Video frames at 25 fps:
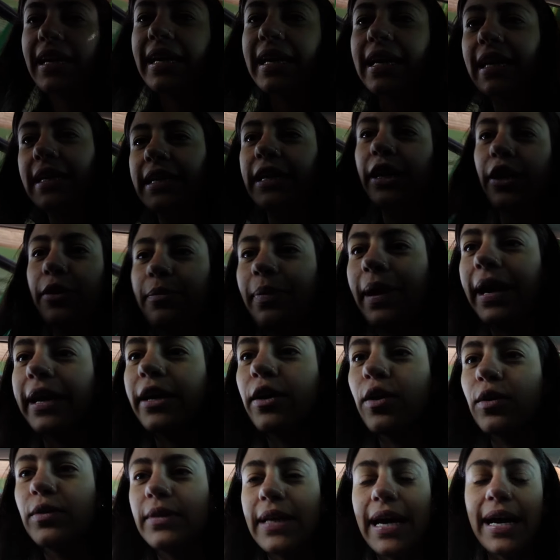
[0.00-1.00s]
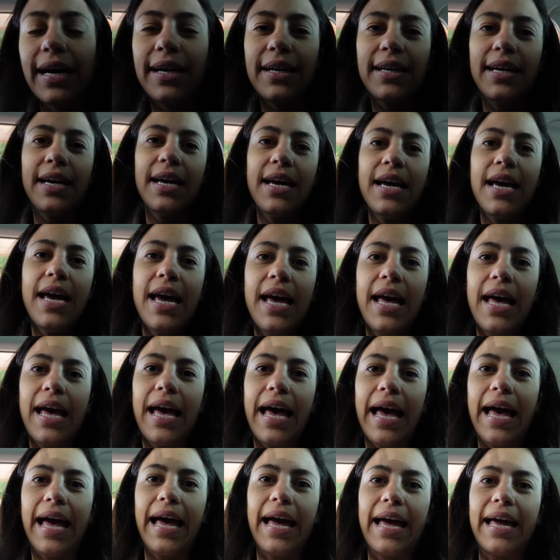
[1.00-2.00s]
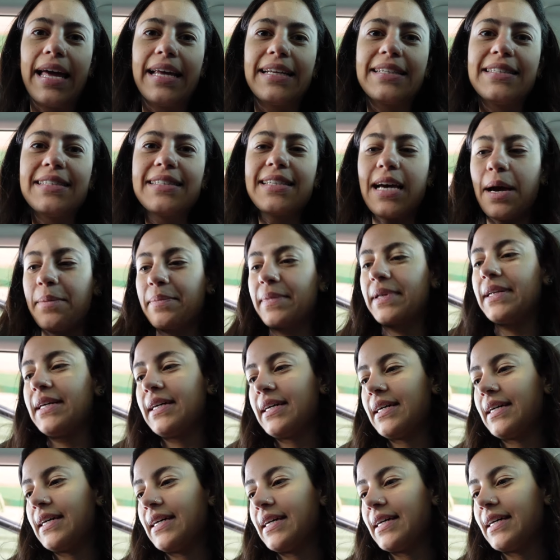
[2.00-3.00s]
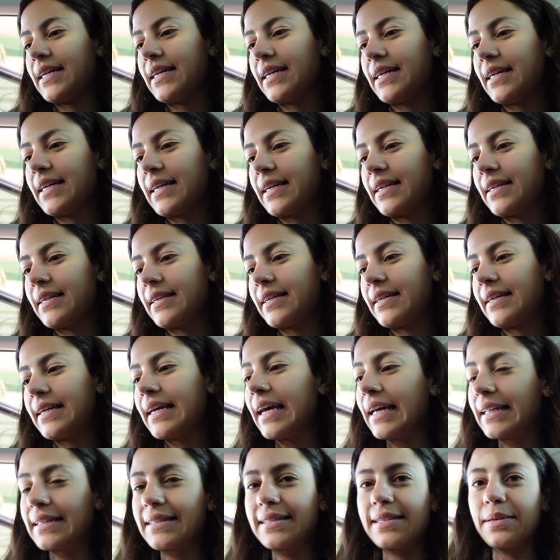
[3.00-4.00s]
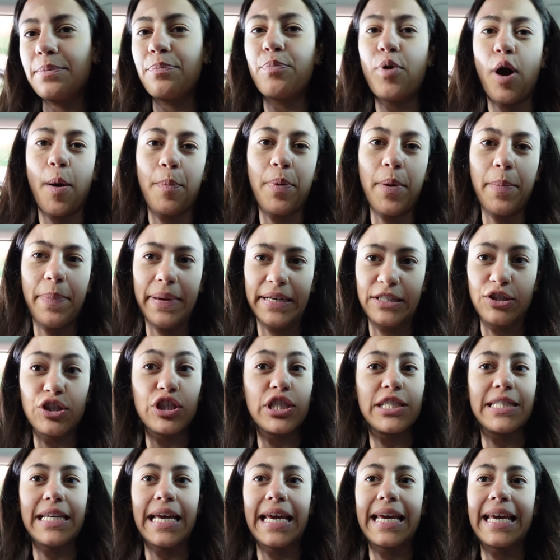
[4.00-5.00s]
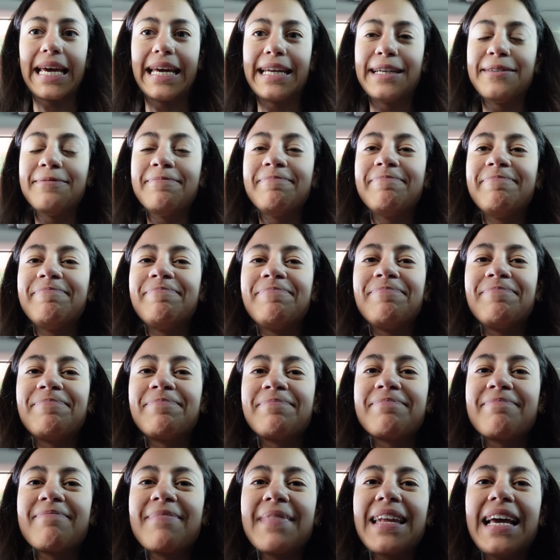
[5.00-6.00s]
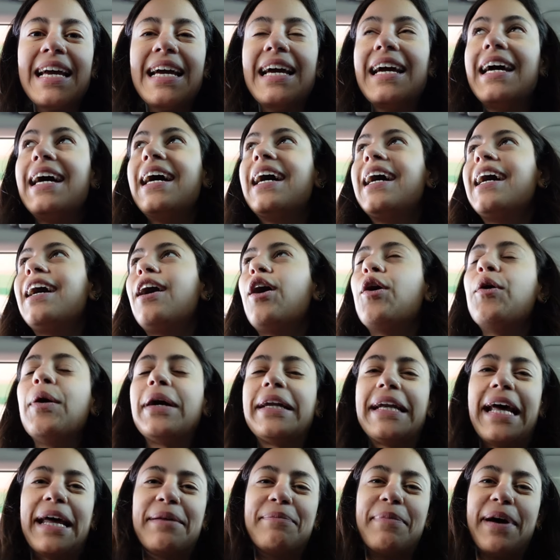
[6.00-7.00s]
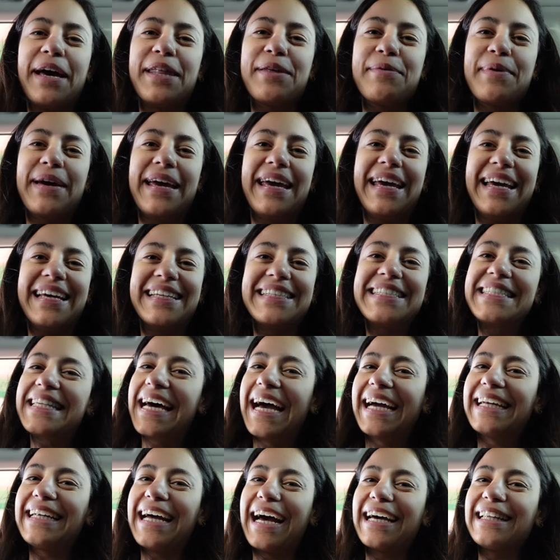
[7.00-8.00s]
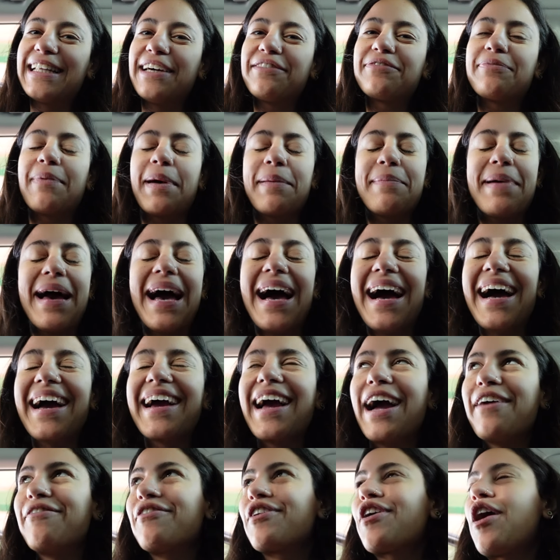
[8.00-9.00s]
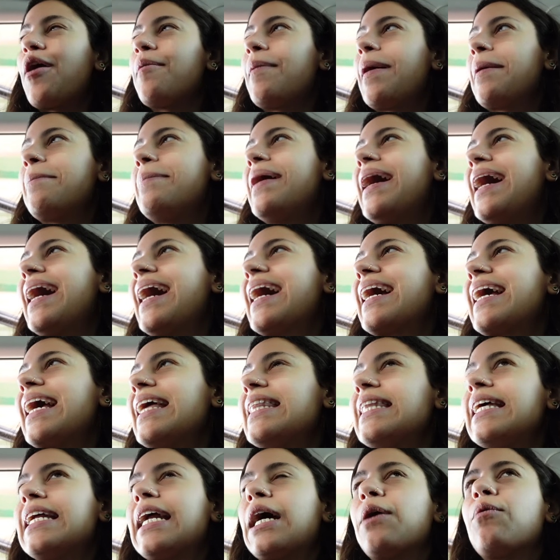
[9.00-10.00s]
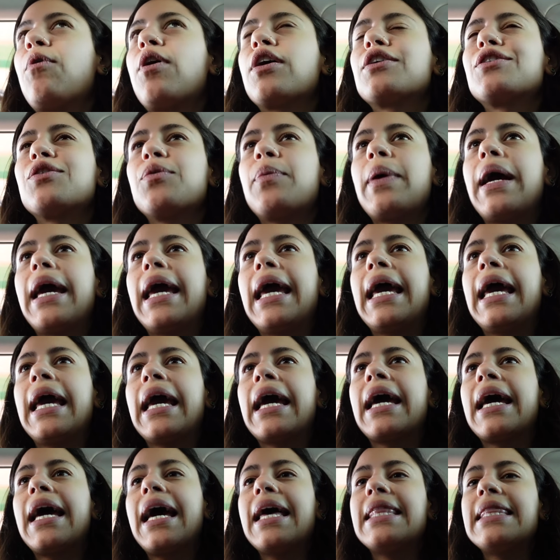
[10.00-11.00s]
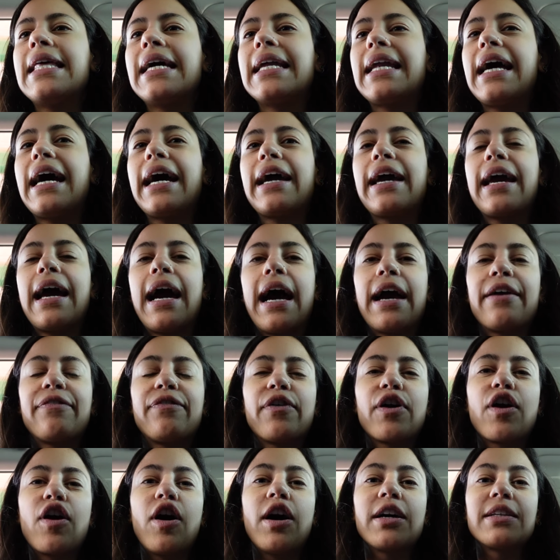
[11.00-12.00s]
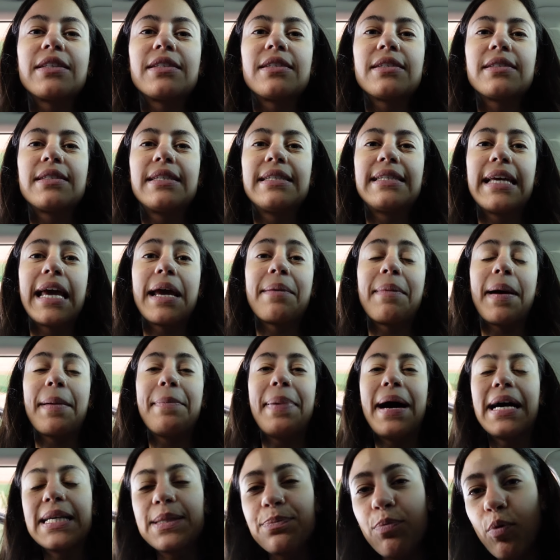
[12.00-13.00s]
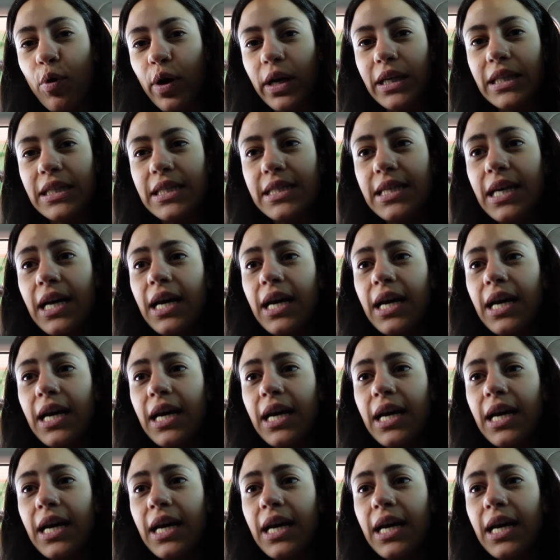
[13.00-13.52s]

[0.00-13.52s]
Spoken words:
like a nearby Kodak, and I'm gonna get proper pictures taken. Oh, and by the way, inside I left my bag. I forgot my bag, and then I walked away, and then I forgot to take my passport